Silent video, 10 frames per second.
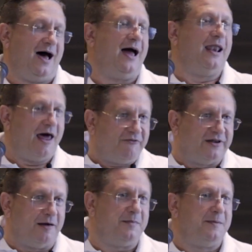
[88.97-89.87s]
I love
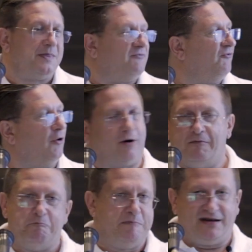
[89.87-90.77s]
them for
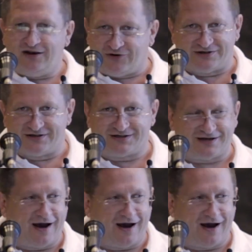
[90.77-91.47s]
many reasons.